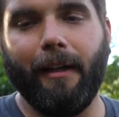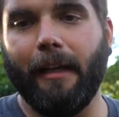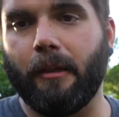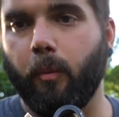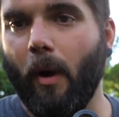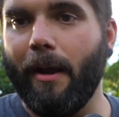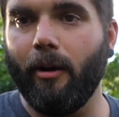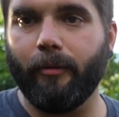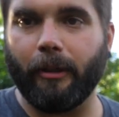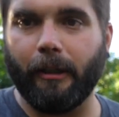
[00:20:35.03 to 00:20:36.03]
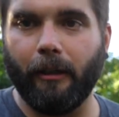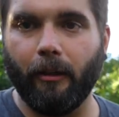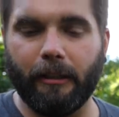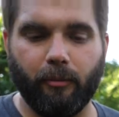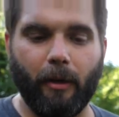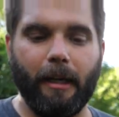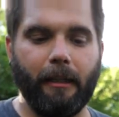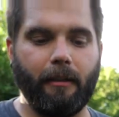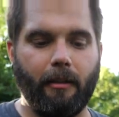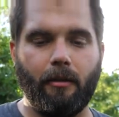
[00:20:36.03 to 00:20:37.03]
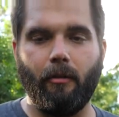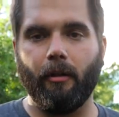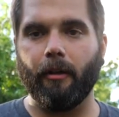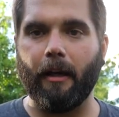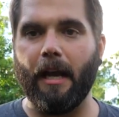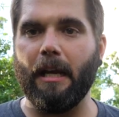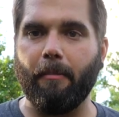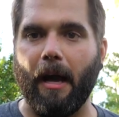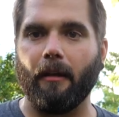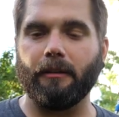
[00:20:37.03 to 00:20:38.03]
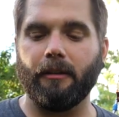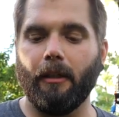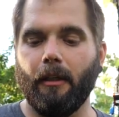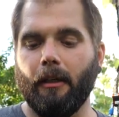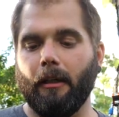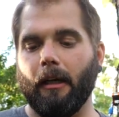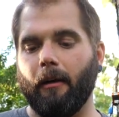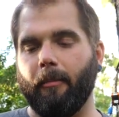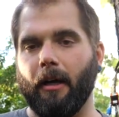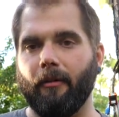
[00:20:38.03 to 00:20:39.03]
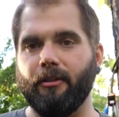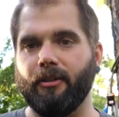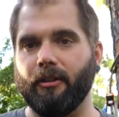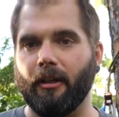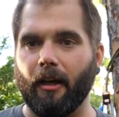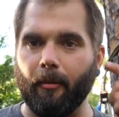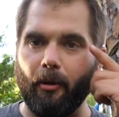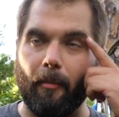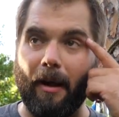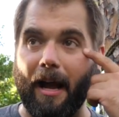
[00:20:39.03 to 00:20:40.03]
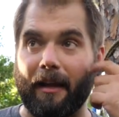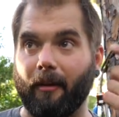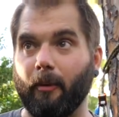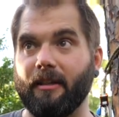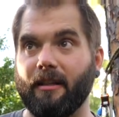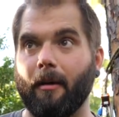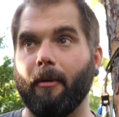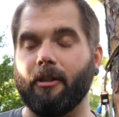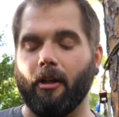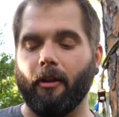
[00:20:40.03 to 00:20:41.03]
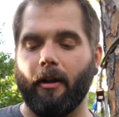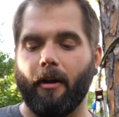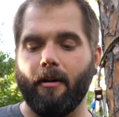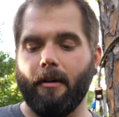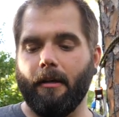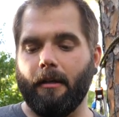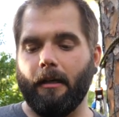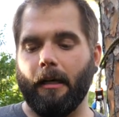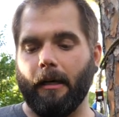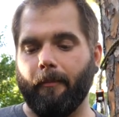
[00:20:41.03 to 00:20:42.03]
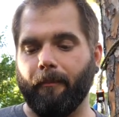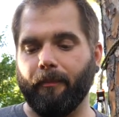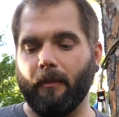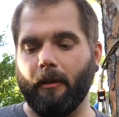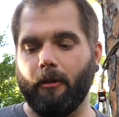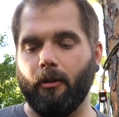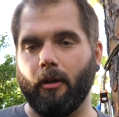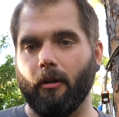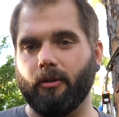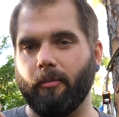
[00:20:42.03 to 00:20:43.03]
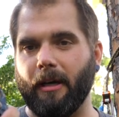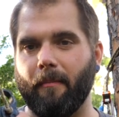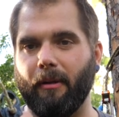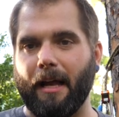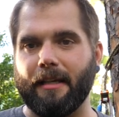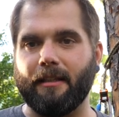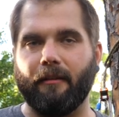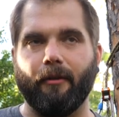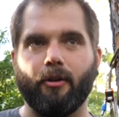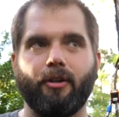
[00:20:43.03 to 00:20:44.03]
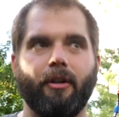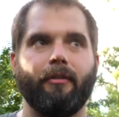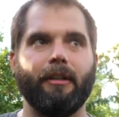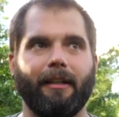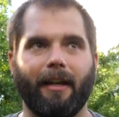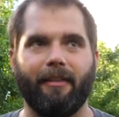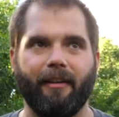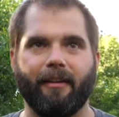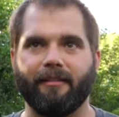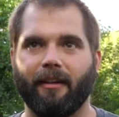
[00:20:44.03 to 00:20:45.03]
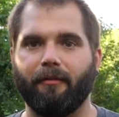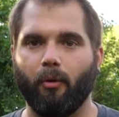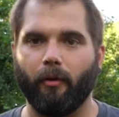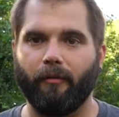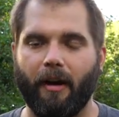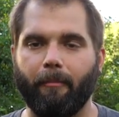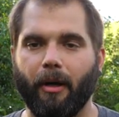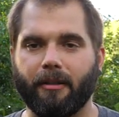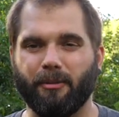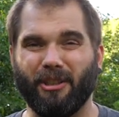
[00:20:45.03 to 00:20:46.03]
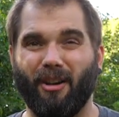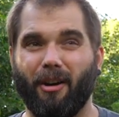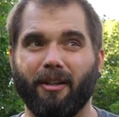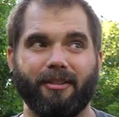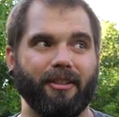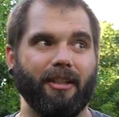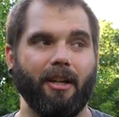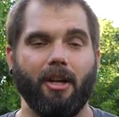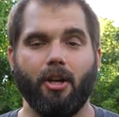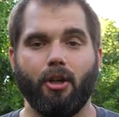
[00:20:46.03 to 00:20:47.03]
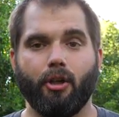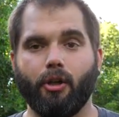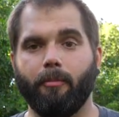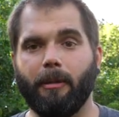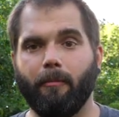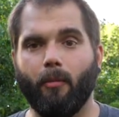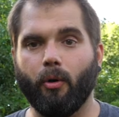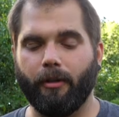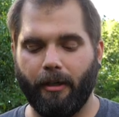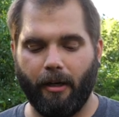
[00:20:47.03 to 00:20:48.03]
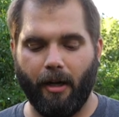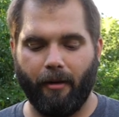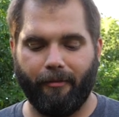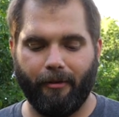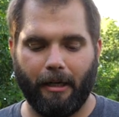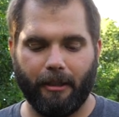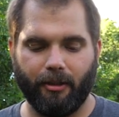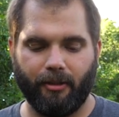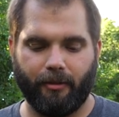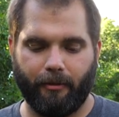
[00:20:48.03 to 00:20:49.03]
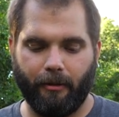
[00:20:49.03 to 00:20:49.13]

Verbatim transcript: it's way overkill it's rated to 280 pounds uh, but obviously you're not gonna put a pack that weighs that much on there um, you can also buy a plastic version of it that i think is like four or five bucks which honestly should be more than enough i just